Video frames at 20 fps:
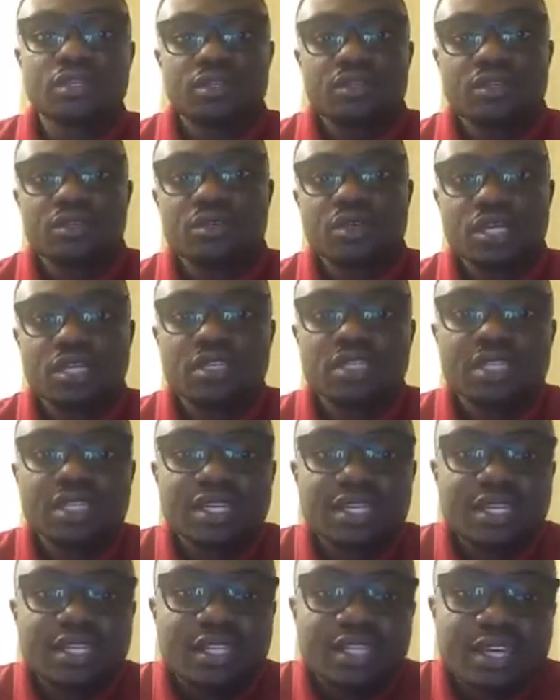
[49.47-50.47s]
You are
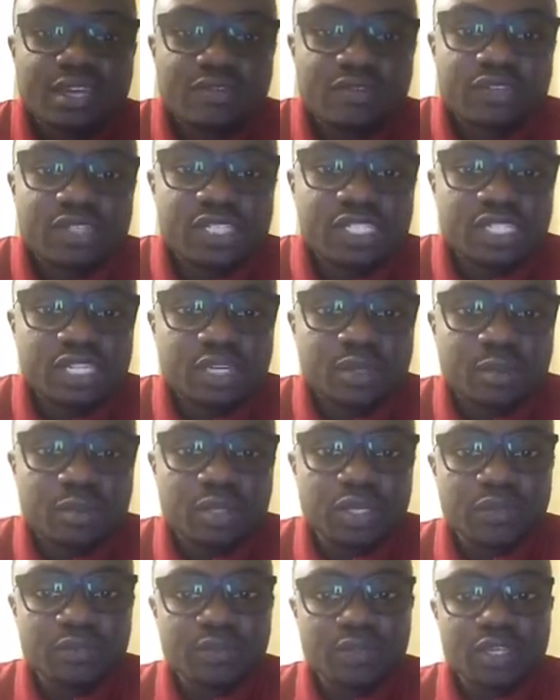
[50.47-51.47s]
unique in every shape.
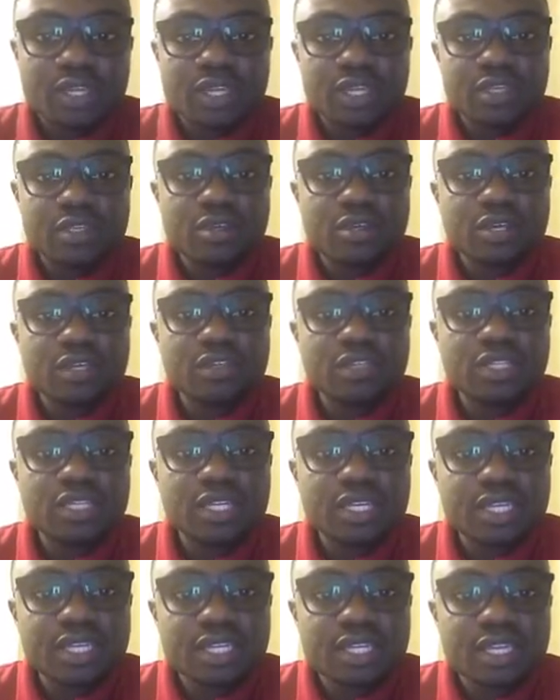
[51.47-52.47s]
And you are
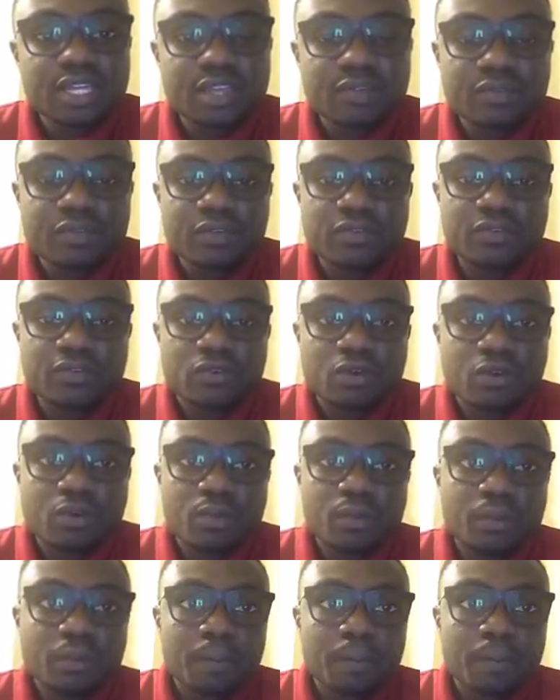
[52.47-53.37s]
unique in every form.